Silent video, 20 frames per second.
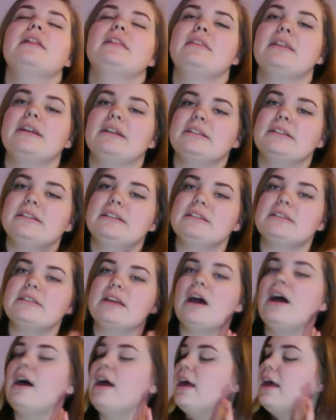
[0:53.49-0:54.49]
this is
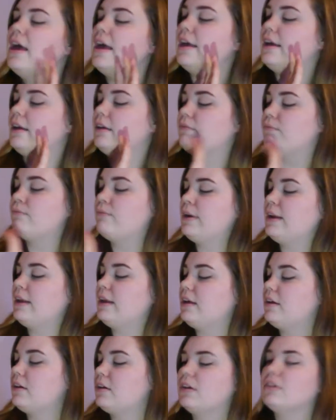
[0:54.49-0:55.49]
a
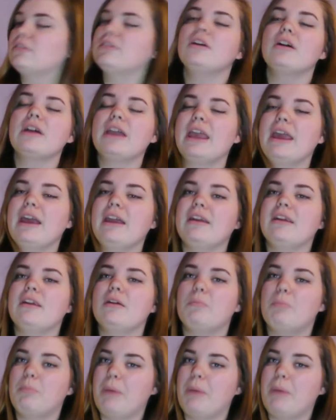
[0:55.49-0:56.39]
really good looking